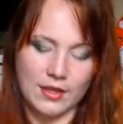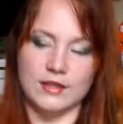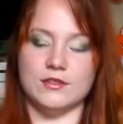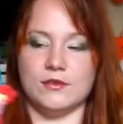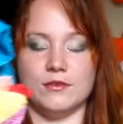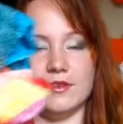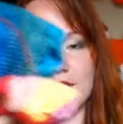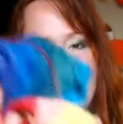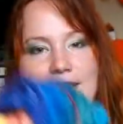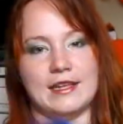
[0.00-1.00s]
So
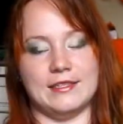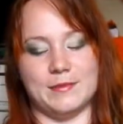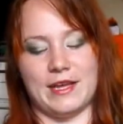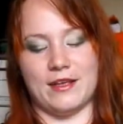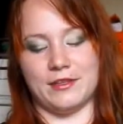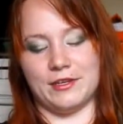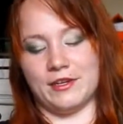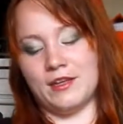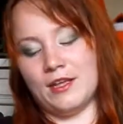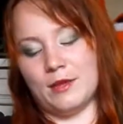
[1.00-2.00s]
that is my
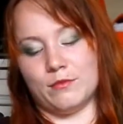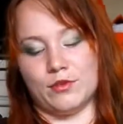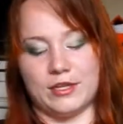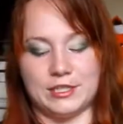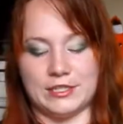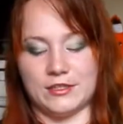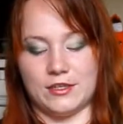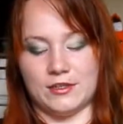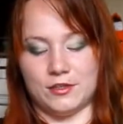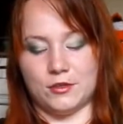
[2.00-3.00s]
other project
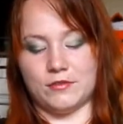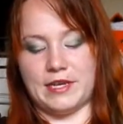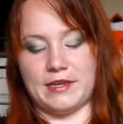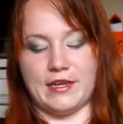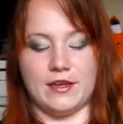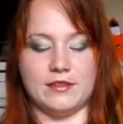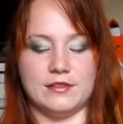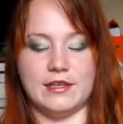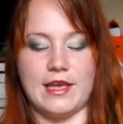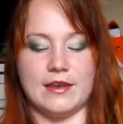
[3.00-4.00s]
on the go right now.
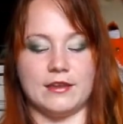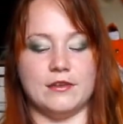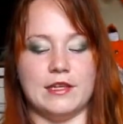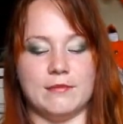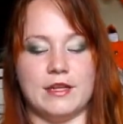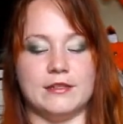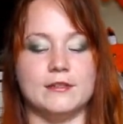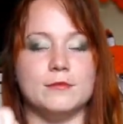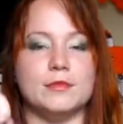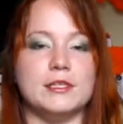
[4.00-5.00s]
It's hanging out in my
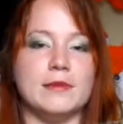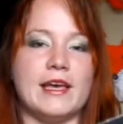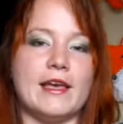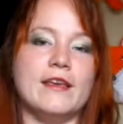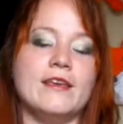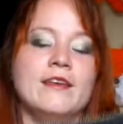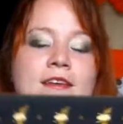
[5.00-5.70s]
little bee bag.